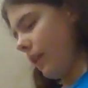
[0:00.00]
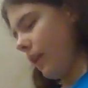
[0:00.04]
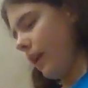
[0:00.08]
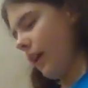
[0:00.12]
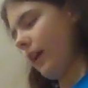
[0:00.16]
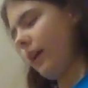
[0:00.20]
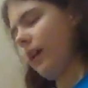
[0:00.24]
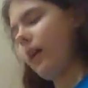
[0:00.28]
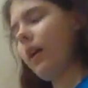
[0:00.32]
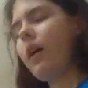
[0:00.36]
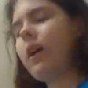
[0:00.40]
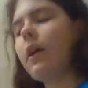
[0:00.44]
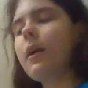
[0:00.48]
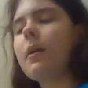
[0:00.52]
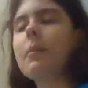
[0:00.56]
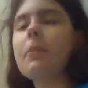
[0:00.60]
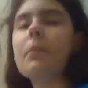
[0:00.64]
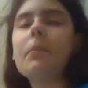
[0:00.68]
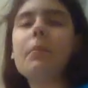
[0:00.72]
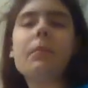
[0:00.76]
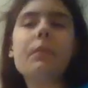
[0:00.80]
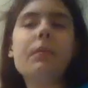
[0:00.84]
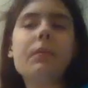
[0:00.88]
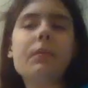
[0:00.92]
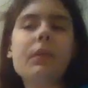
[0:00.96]
they are
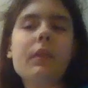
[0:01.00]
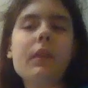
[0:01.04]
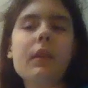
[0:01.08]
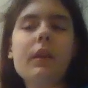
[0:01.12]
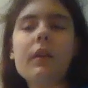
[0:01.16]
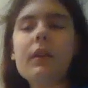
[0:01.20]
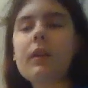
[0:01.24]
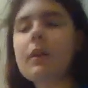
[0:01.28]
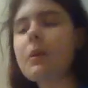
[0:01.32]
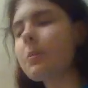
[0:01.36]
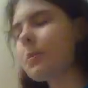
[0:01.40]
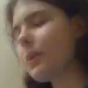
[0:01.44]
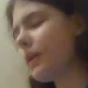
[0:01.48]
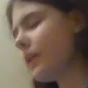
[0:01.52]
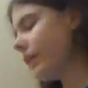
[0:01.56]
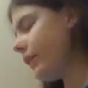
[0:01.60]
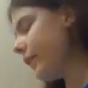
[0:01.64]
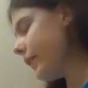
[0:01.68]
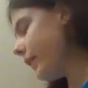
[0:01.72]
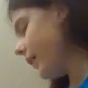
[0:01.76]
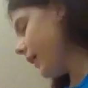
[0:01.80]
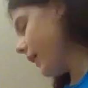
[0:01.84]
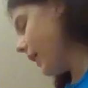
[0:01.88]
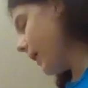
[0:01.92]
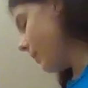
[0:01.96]

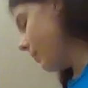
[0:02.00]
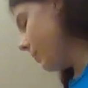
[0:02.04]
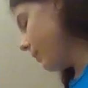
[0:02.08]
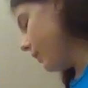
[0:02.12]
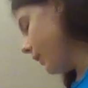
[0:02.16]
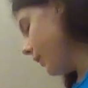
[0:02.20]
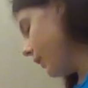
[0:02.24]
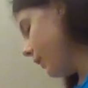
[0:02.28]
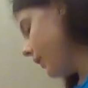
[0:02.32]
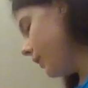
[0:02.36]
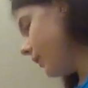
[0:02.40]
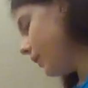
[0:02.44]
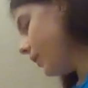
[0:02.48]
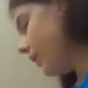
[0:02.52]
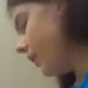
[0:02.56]
completely empty,